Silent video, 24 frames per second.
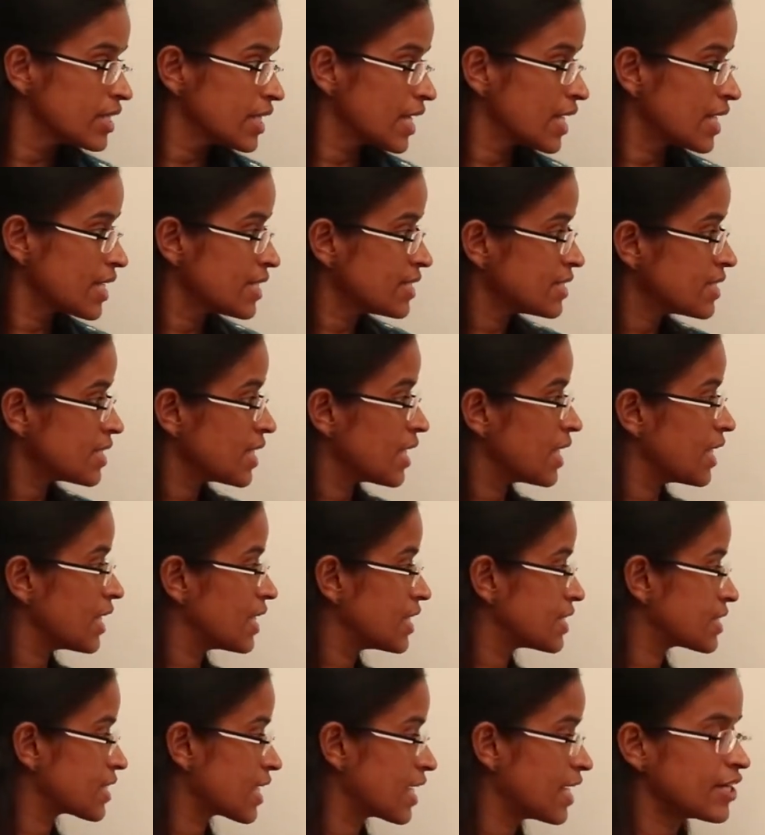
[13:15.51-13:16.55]

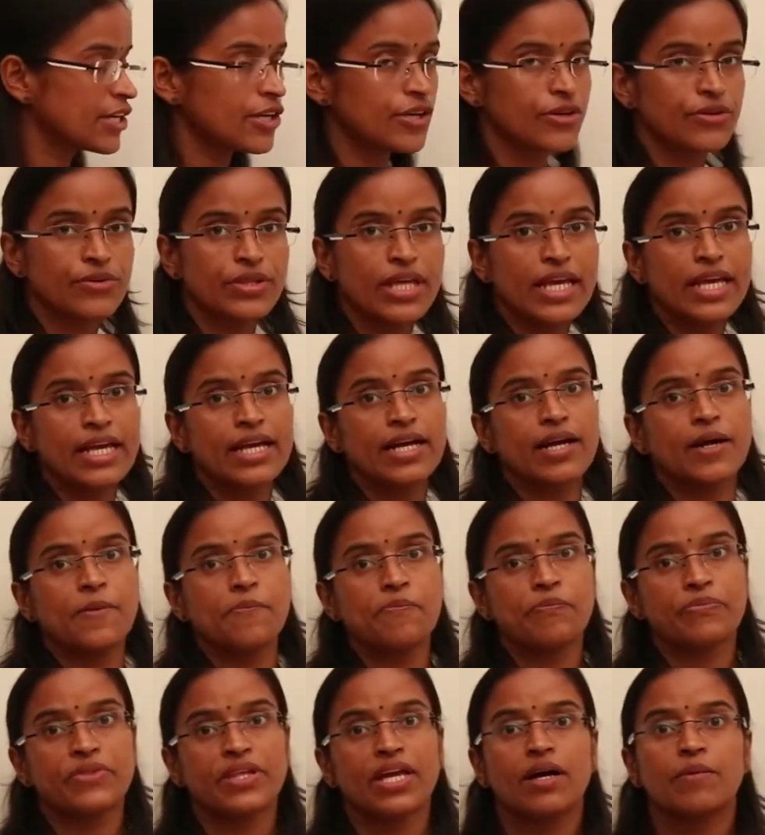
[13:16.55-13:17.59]
It is related to the
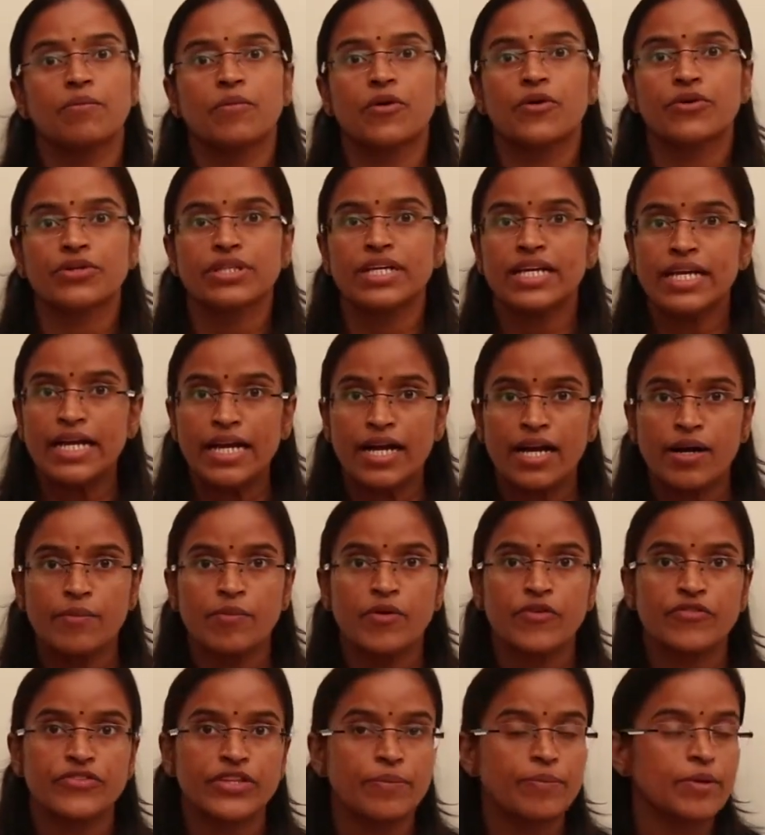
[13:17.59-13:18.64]
income. More the
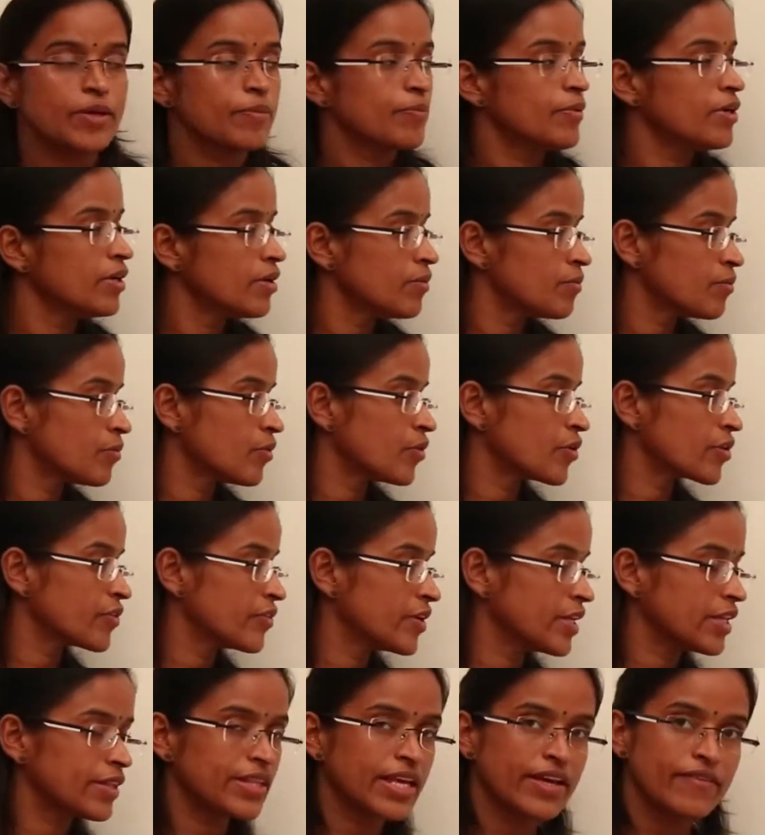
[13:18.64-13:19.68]
income of the people, more
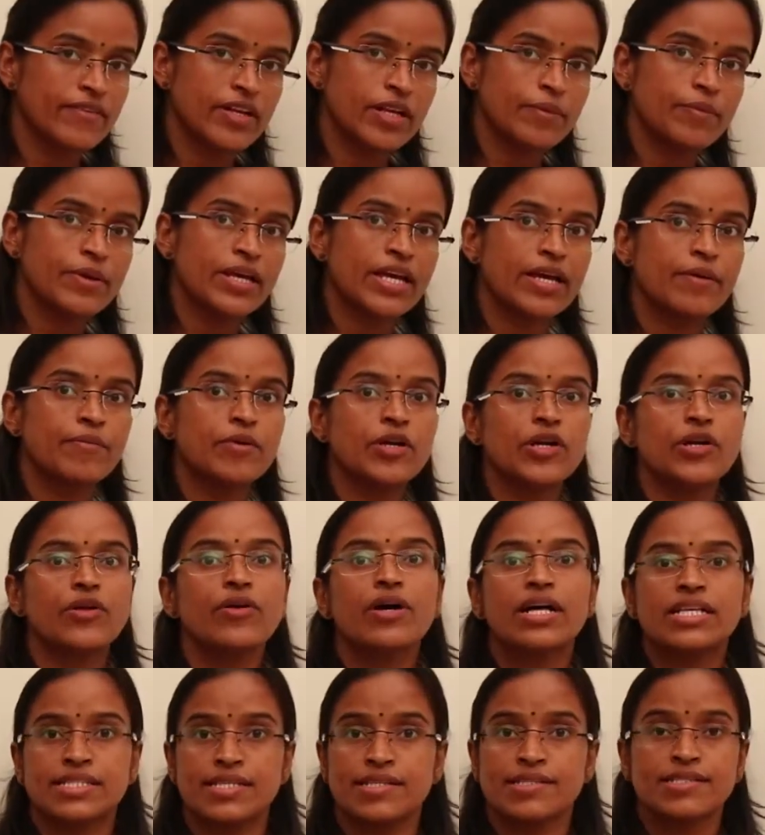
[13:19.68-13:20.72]
they will be able to
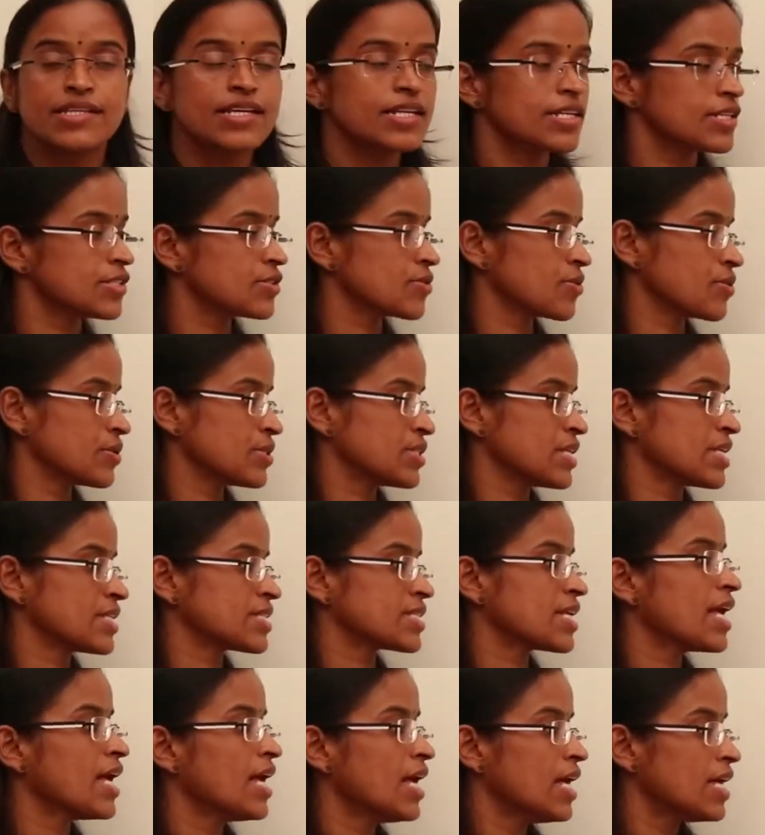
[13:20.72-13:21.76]
access the
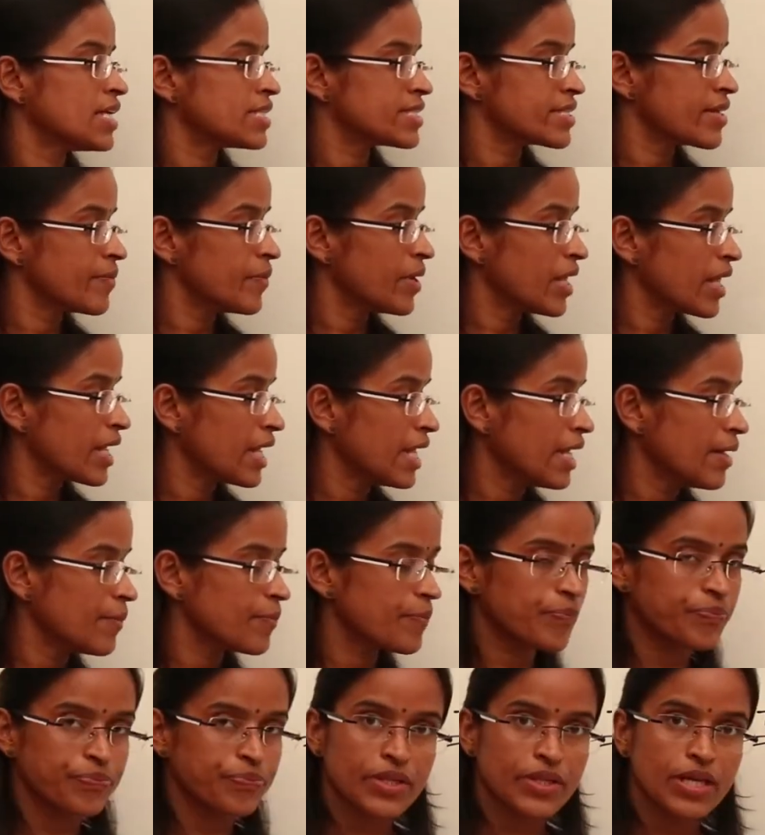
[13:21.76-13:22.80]
resources. Similarly,
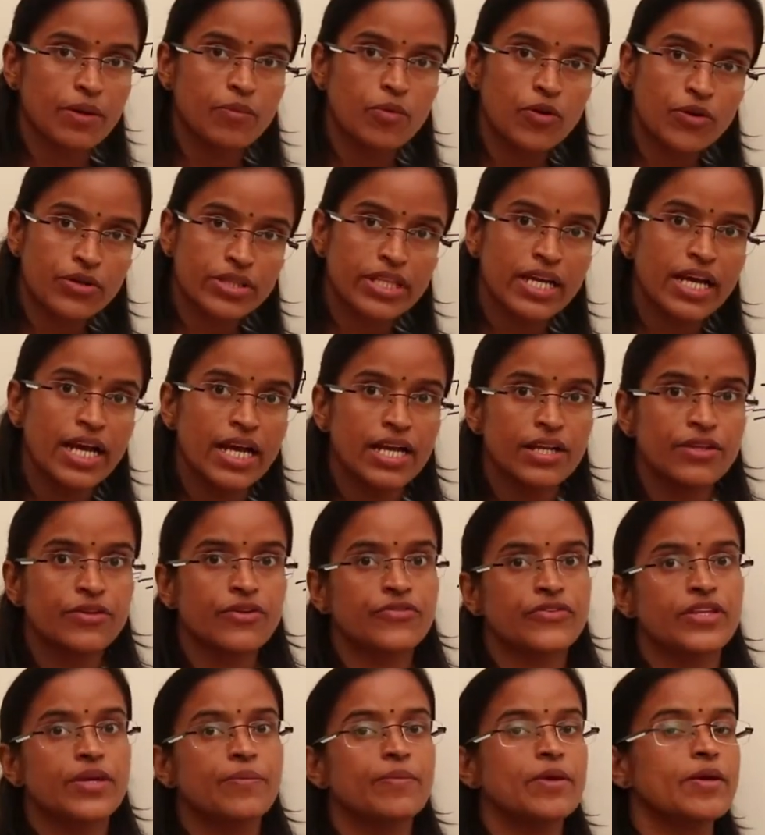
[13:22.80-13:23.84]
more the health
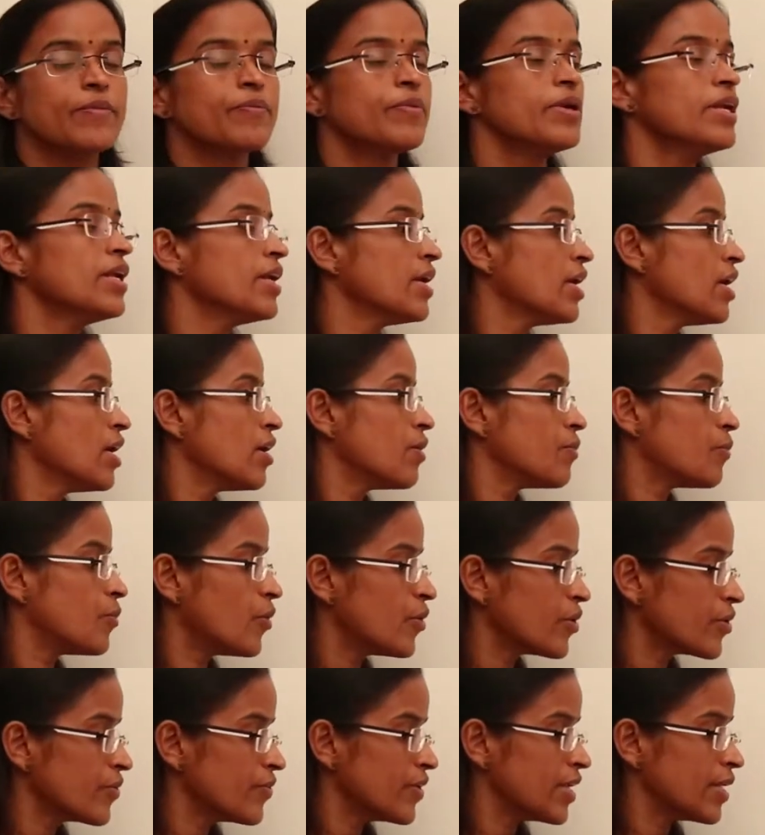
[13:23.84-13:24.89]
of the people,
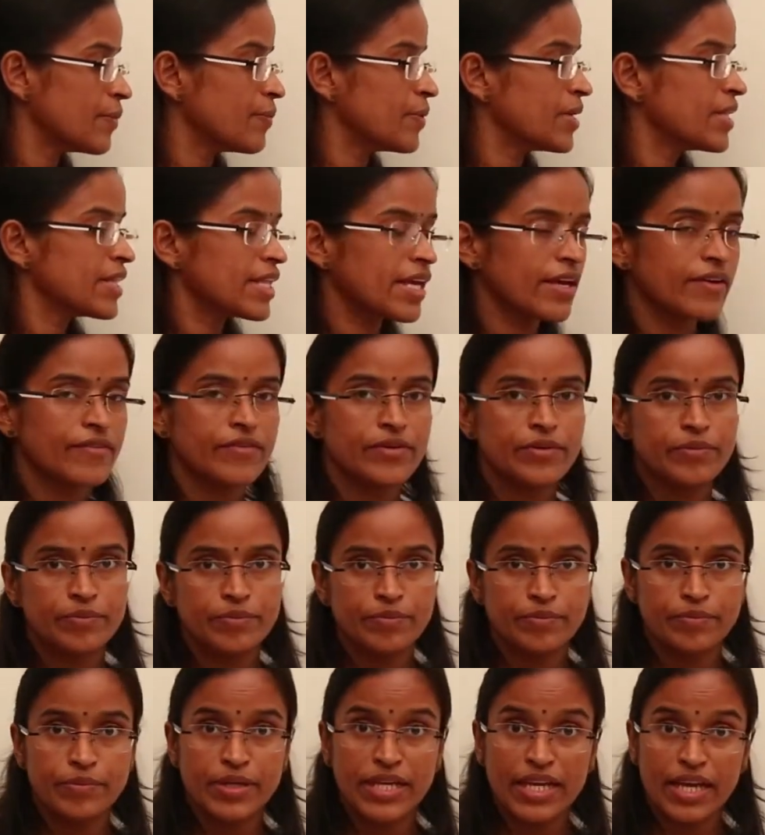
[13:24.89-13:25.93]
more they will
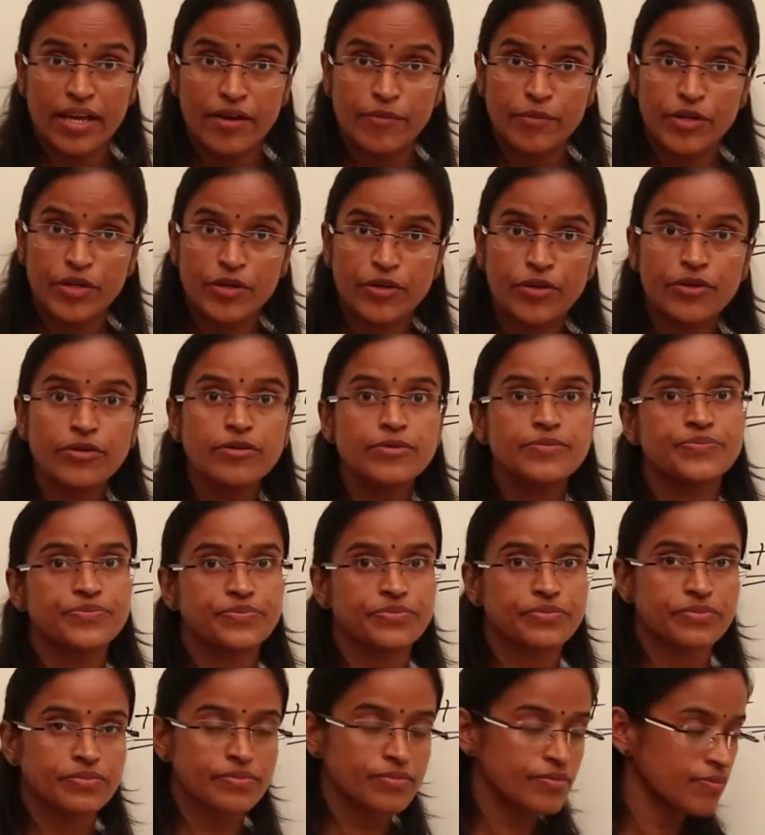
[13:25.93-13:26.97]
be able to
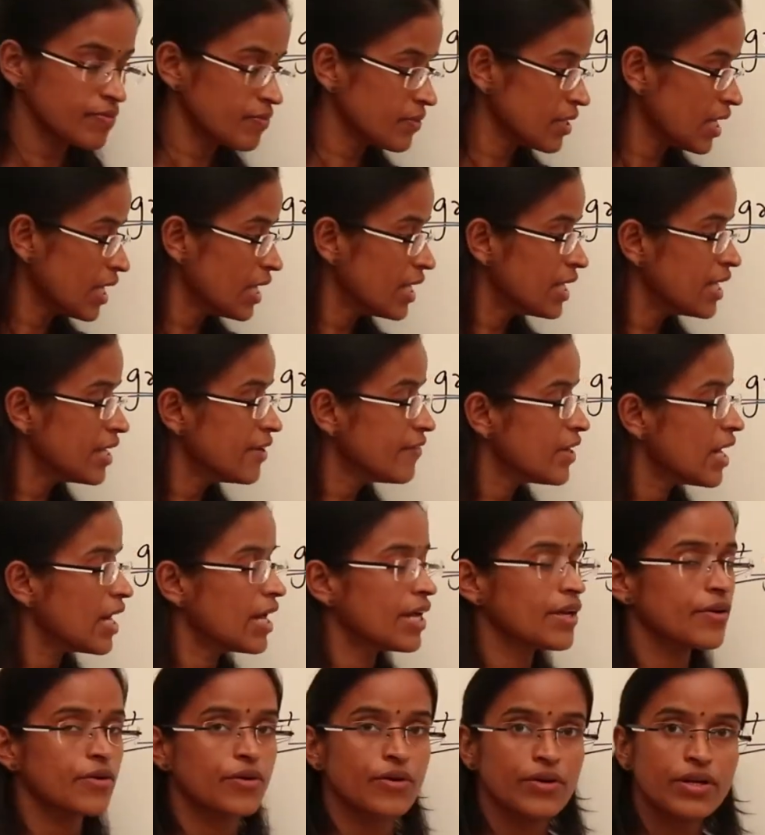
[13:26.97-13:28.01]
live
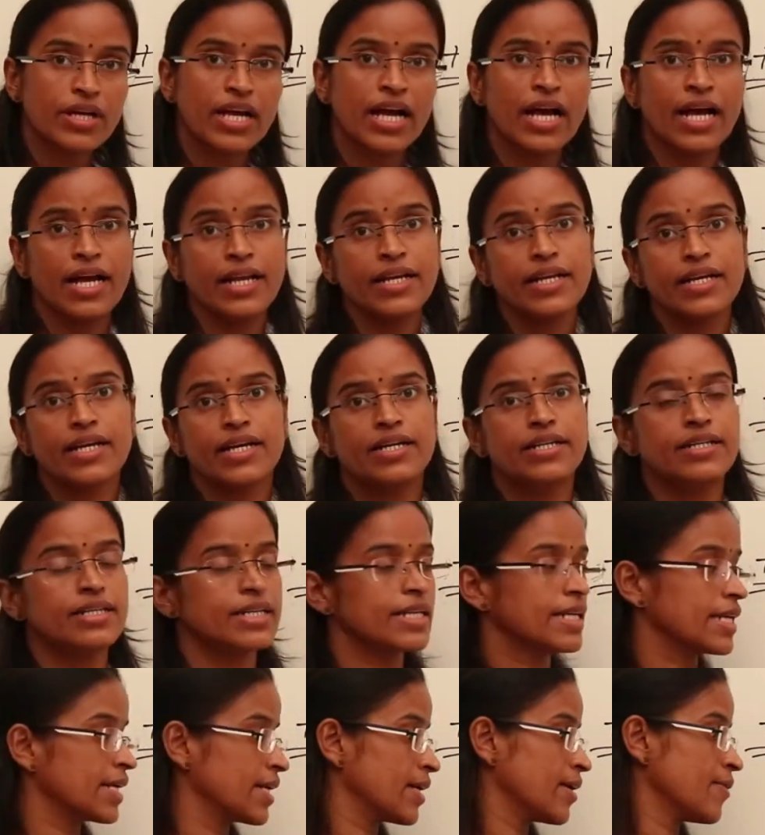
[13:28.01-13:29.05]
and work and
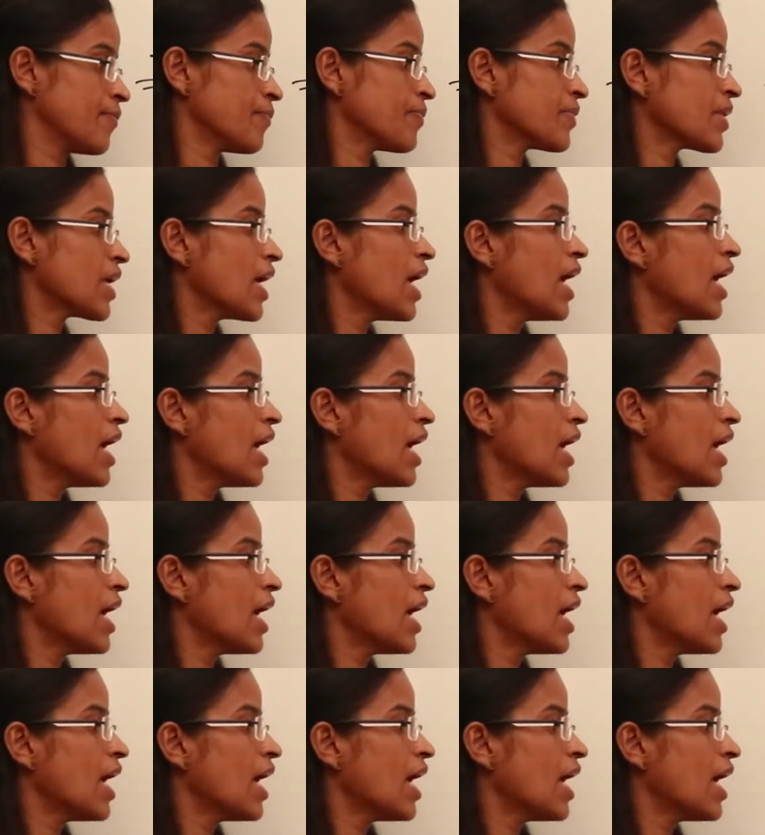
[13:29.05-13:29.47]
earn income.